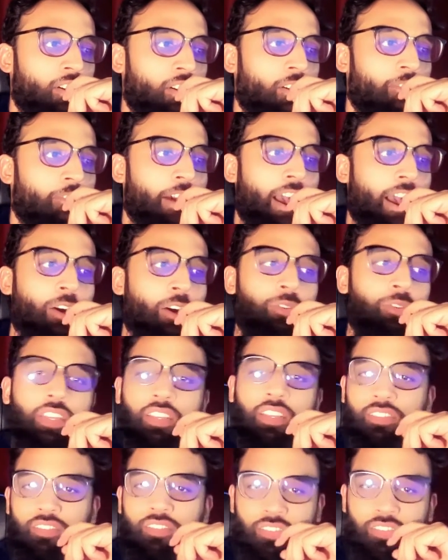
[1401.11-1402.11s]
of how they
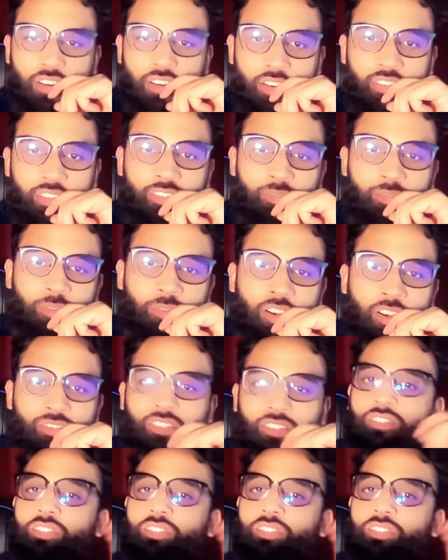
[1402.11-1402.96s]
can start this process?